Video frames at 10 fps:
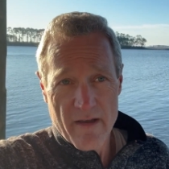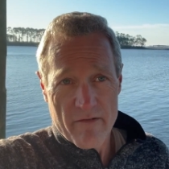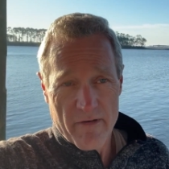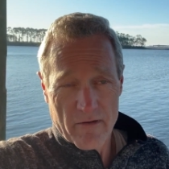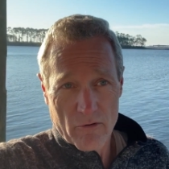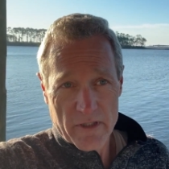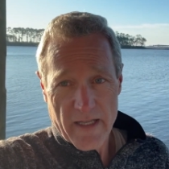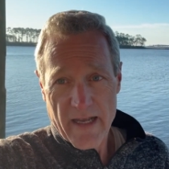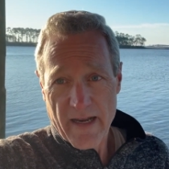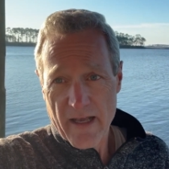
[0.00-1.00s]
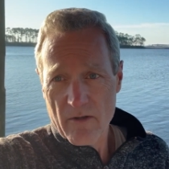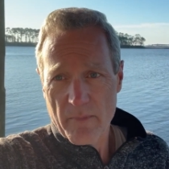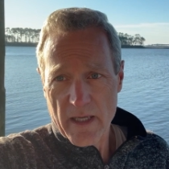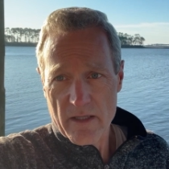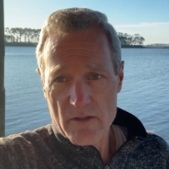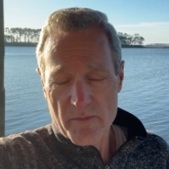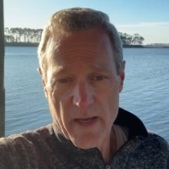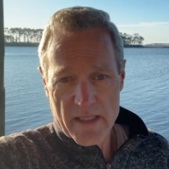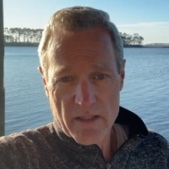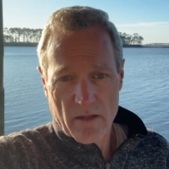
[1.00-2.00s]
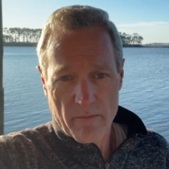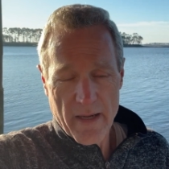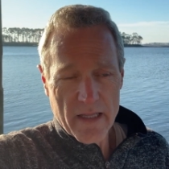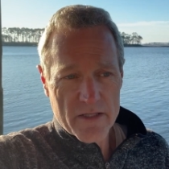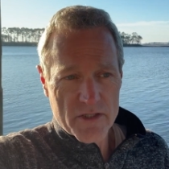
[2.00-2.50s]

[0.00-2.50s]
federal debt held by those banks on their balance